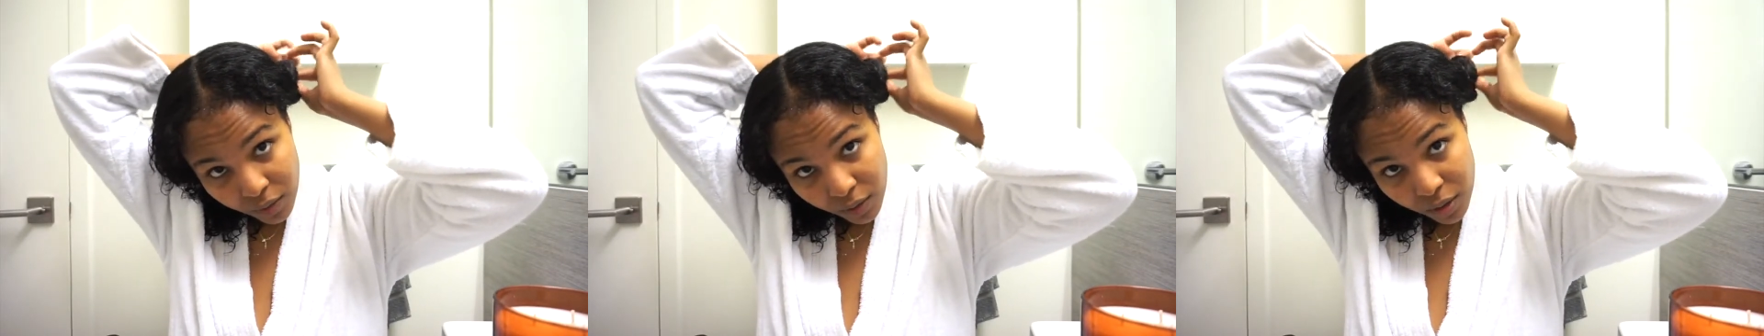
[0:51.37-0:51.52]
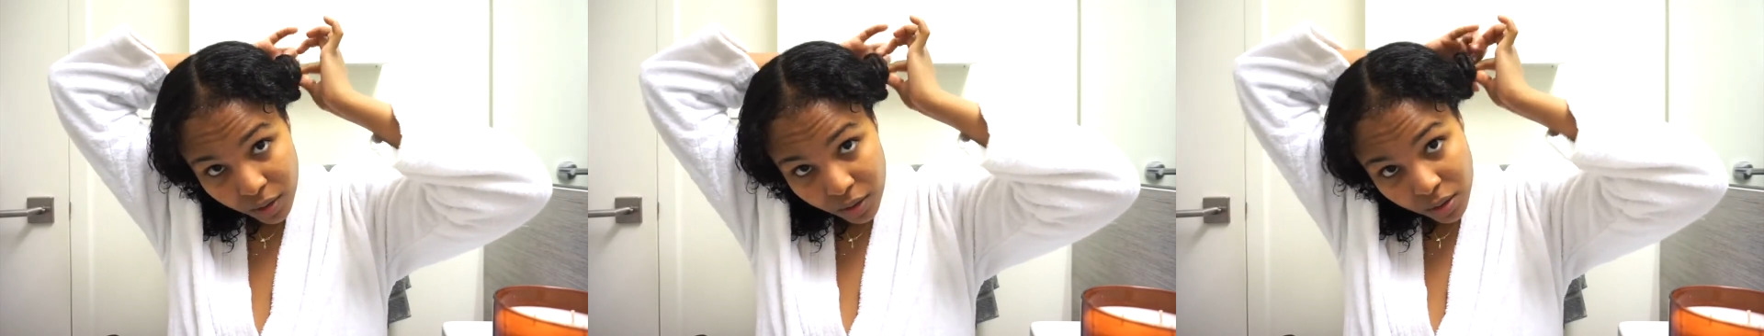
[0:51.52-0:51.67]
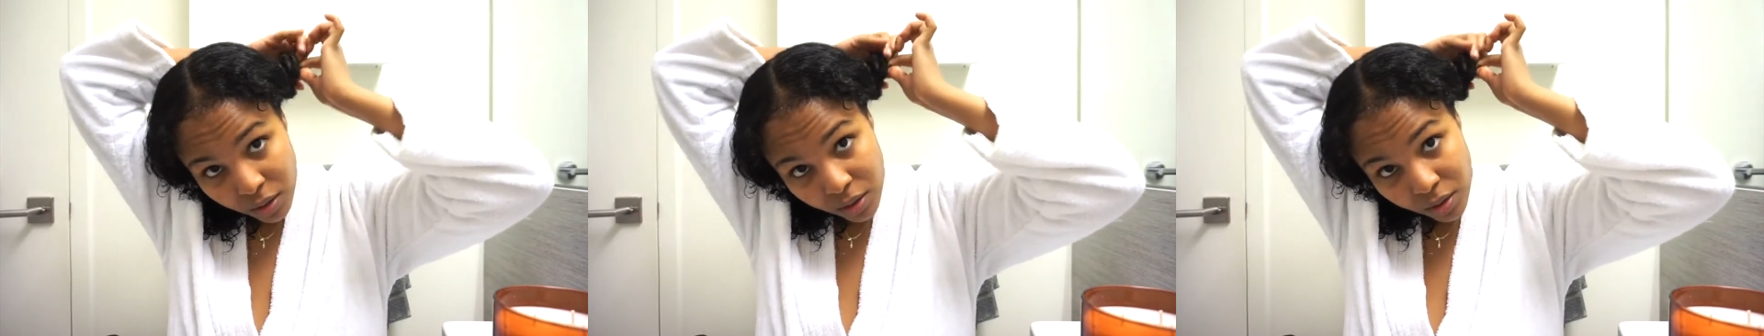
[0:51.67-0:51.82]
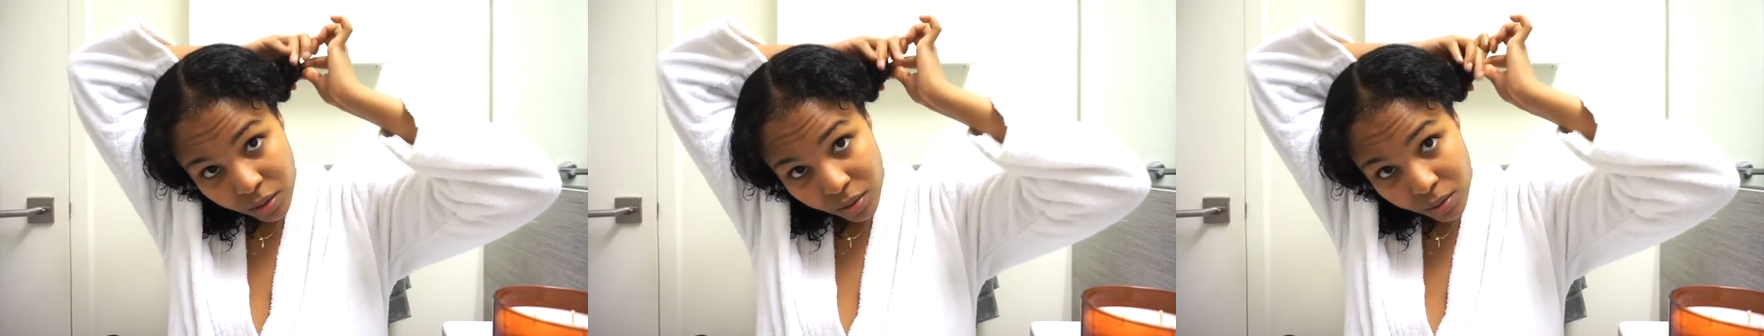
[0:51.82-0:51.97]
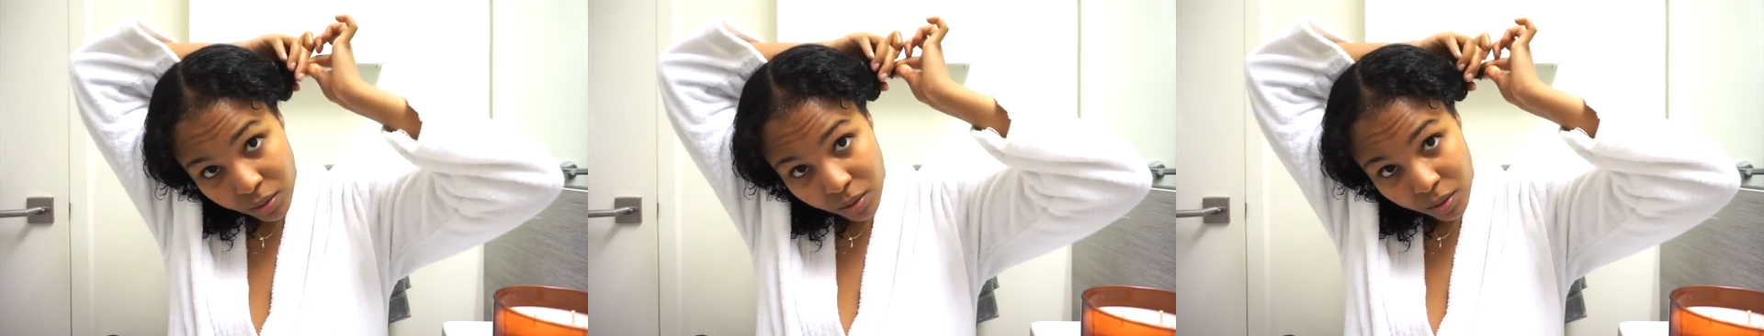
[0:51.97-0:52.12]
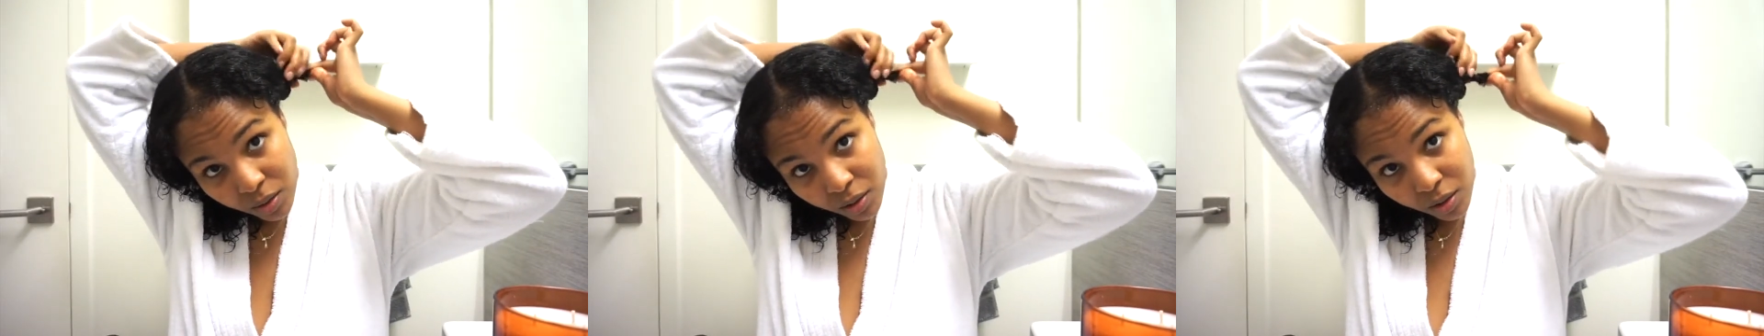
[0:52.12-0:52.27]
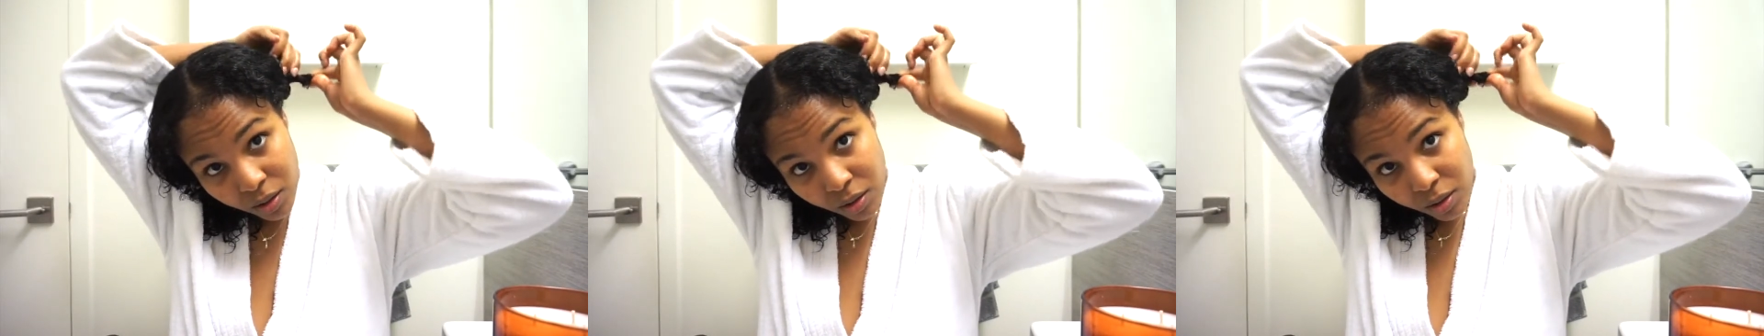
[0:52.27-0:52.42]
I have
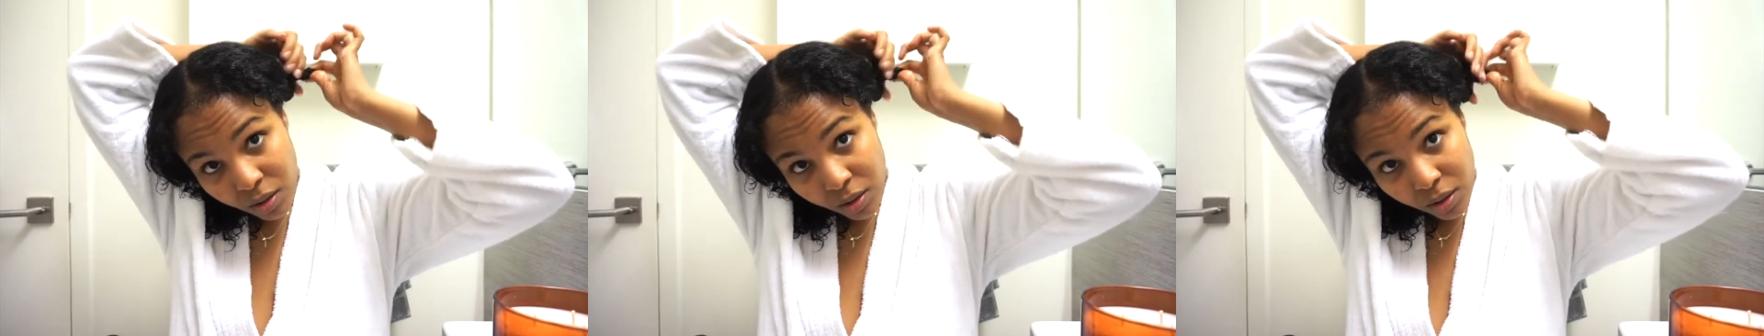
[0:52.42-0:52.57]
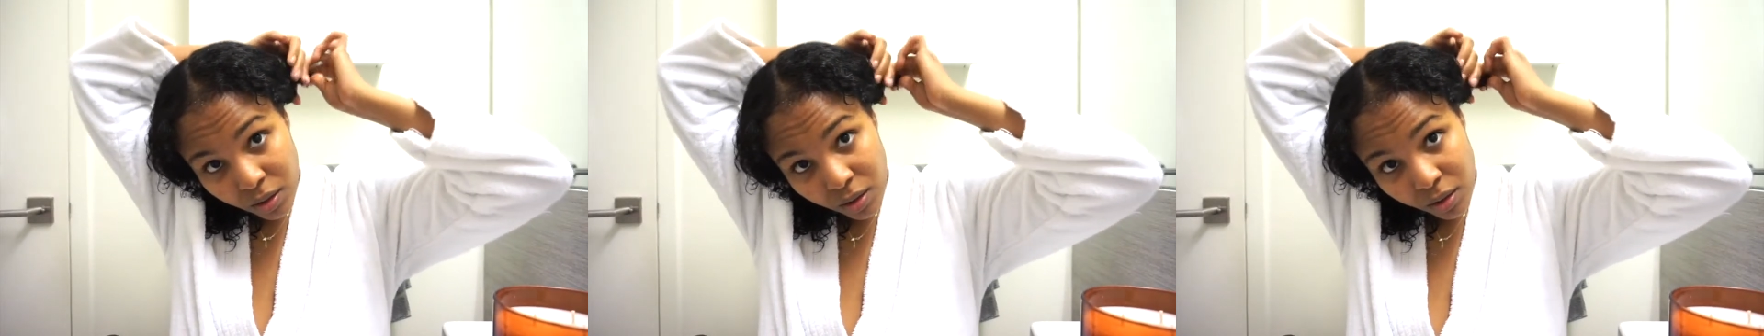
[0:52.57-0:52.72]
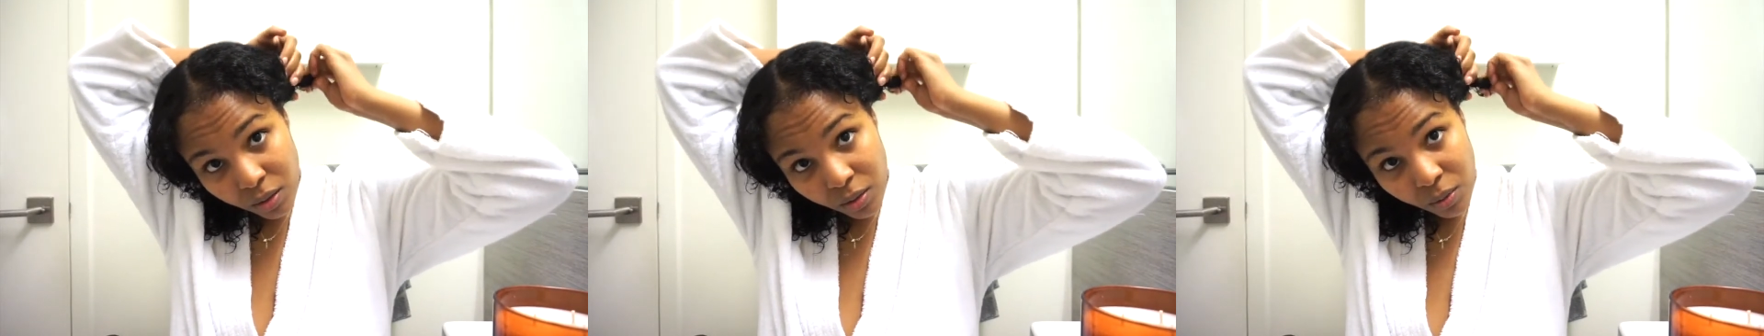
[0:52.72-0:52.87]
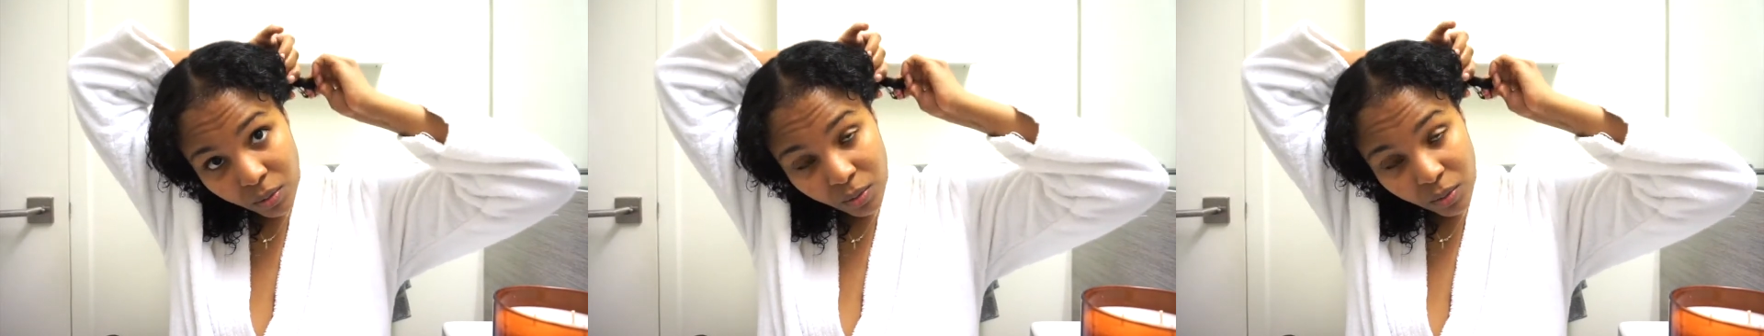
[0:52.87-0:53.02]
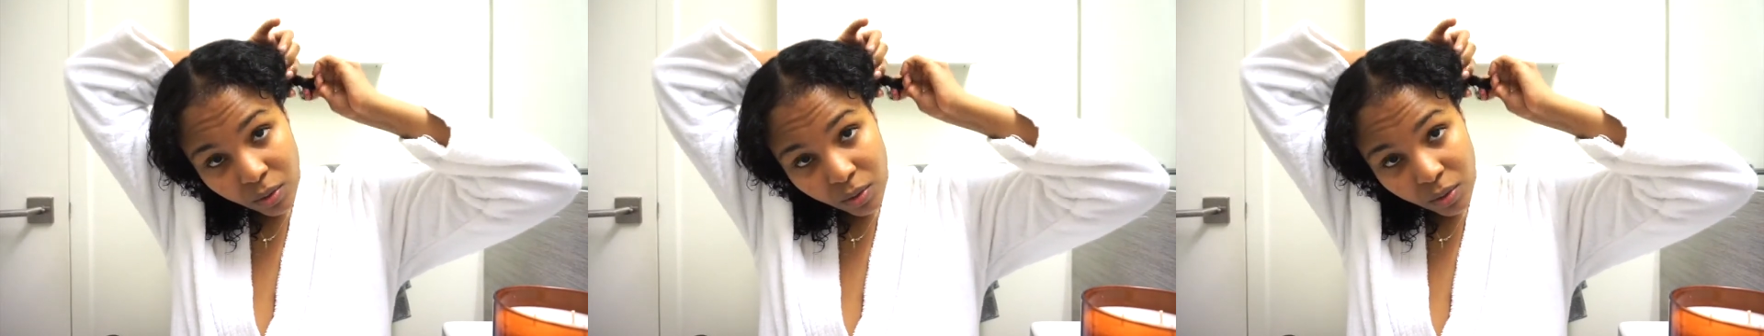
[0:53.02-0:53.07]
low porosity